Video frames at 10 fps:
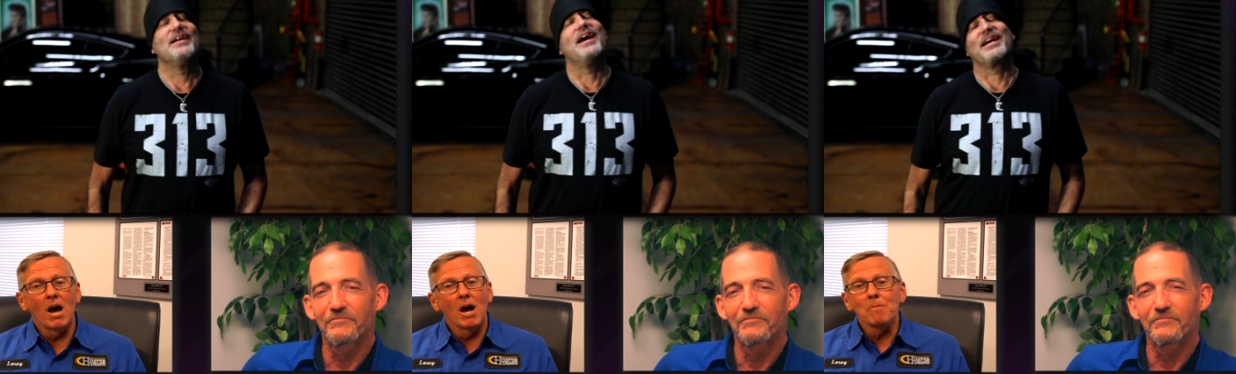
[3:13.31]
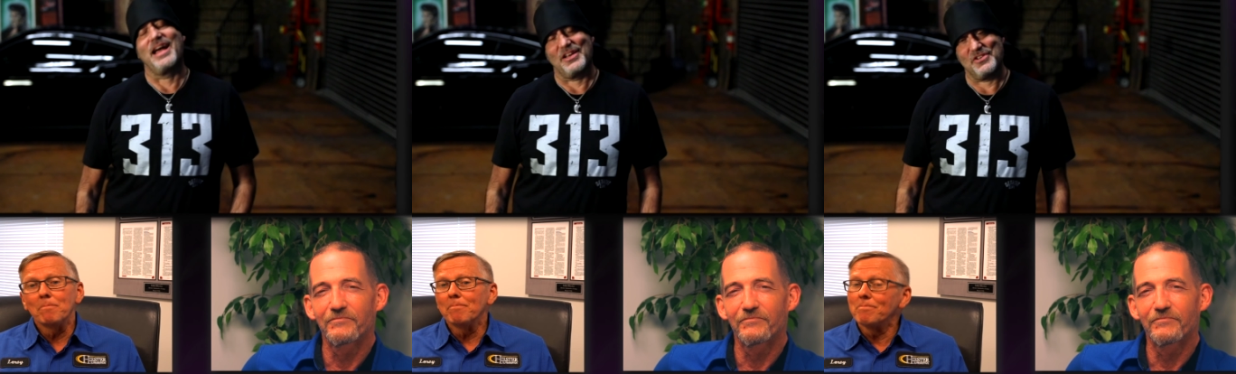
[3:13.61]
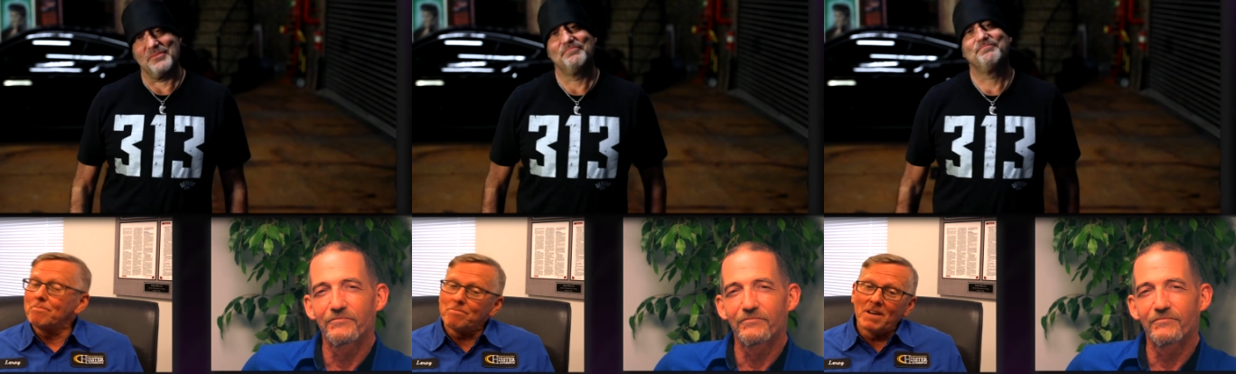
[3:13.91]
Speaker 1: I got
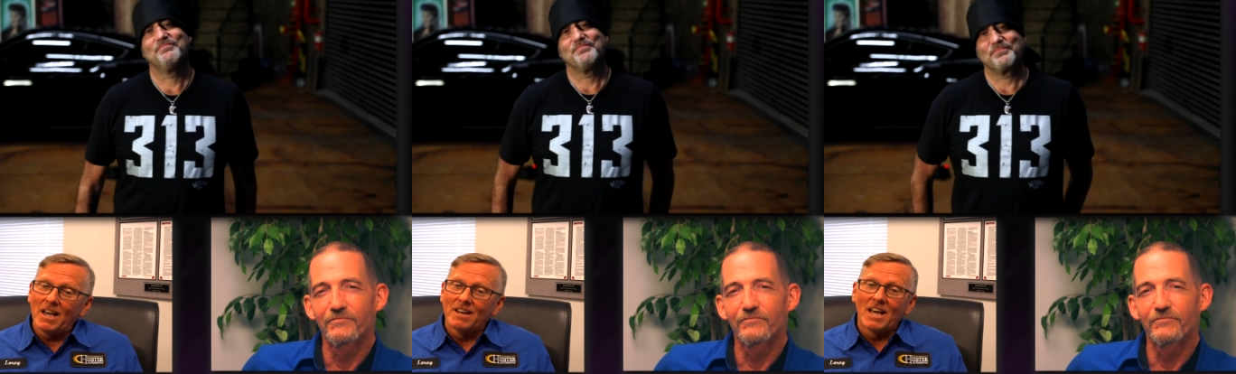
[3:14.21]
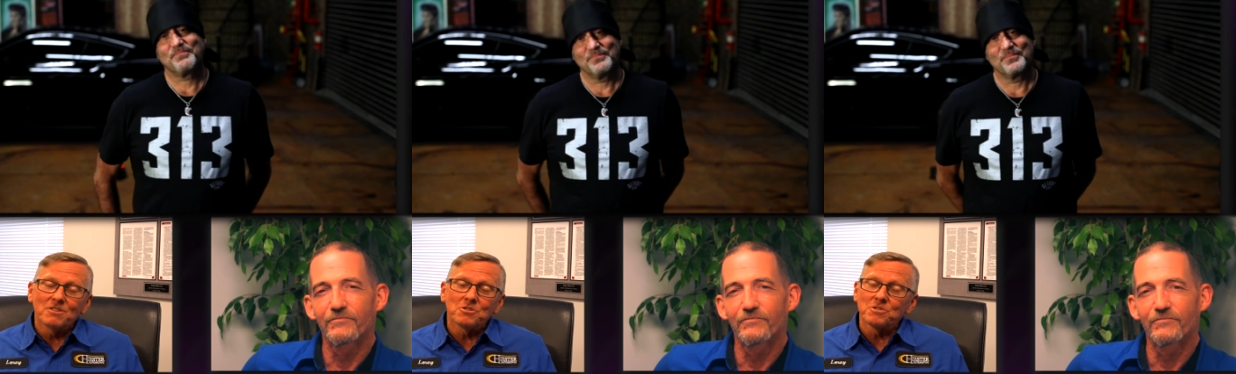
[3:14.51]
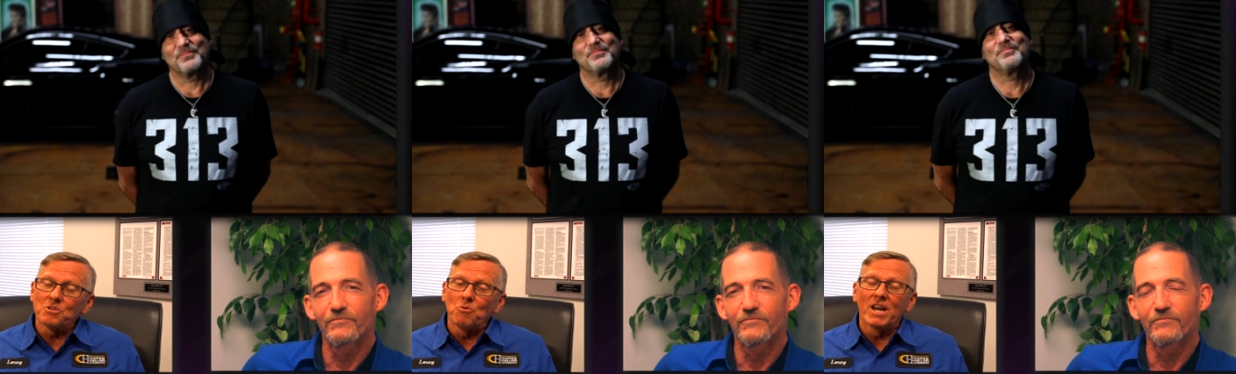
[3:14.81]
you. And that's
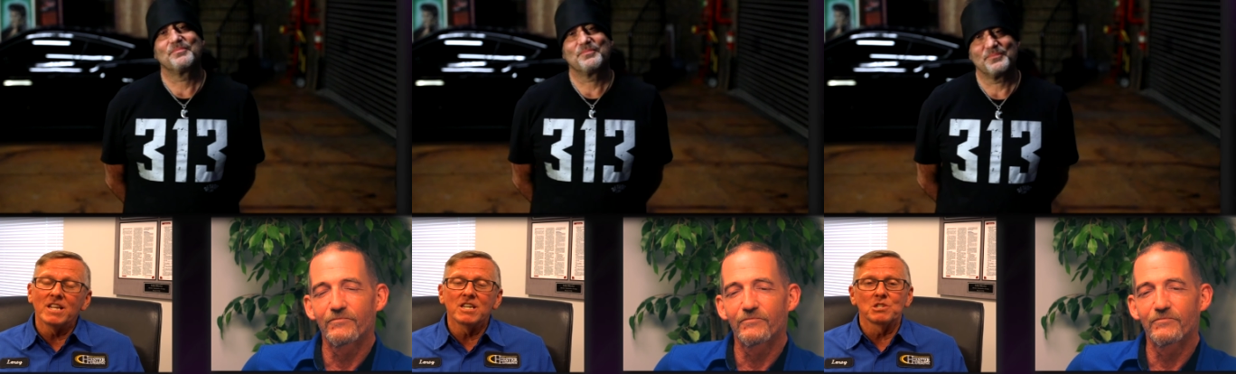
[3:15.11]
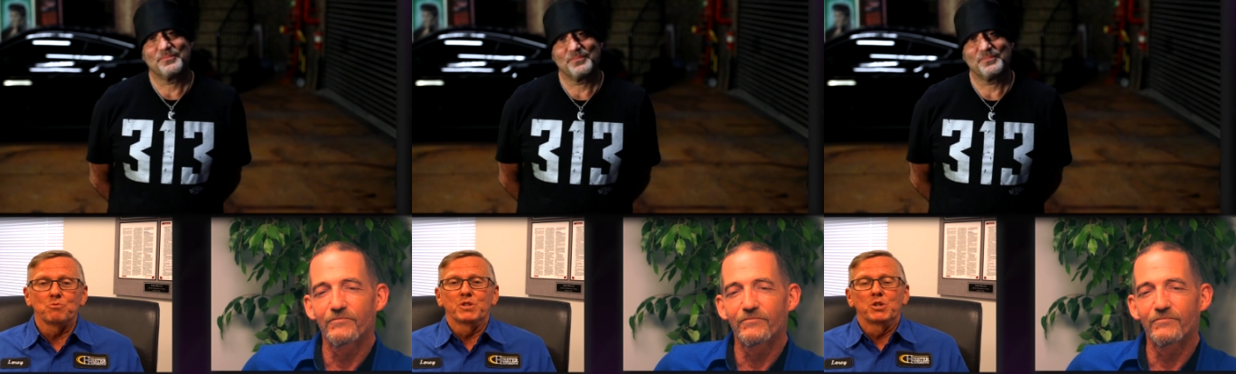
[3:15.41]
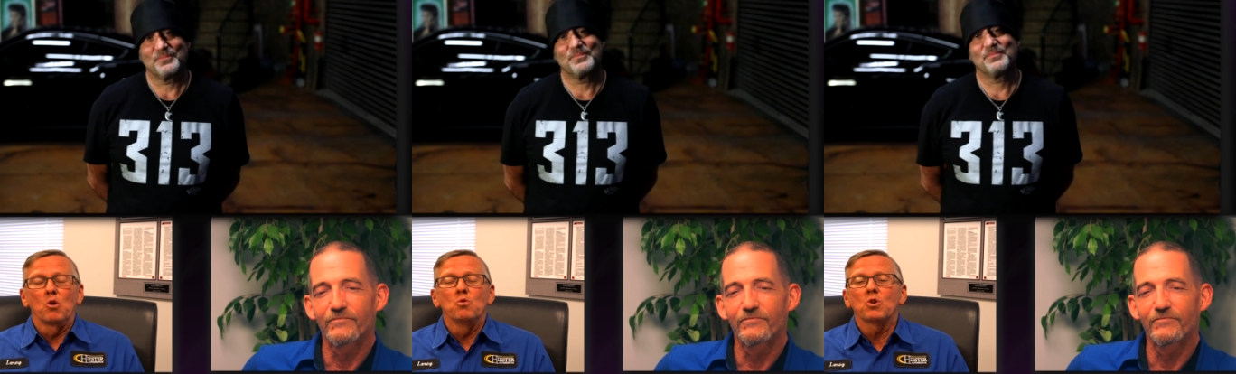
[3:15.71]
just the way it is with
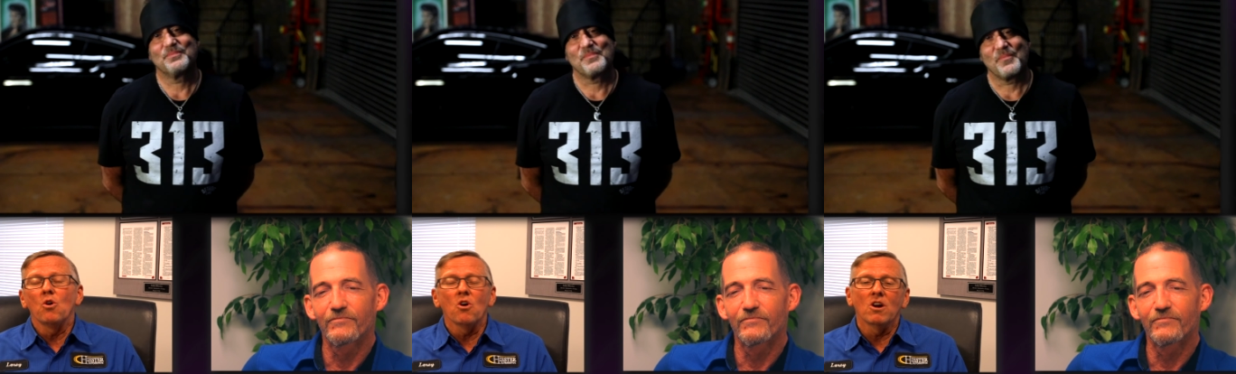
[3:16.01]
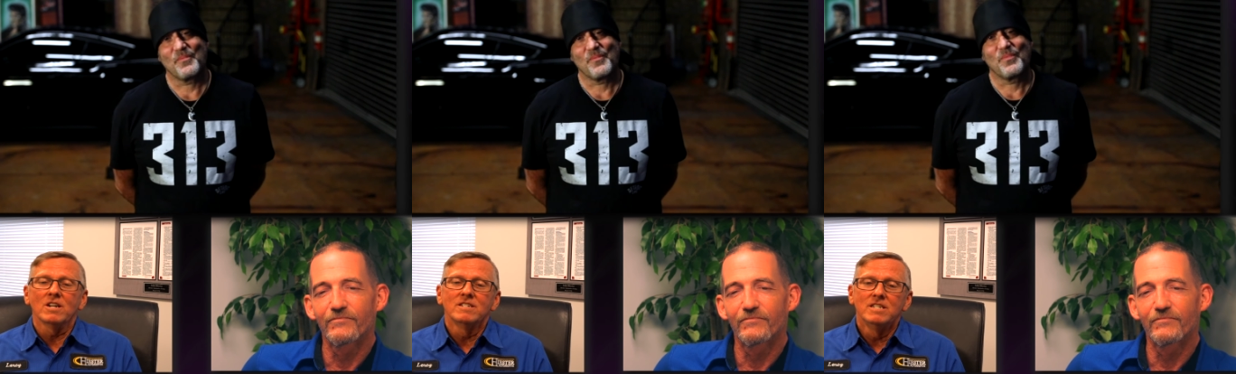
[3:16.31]
an old car.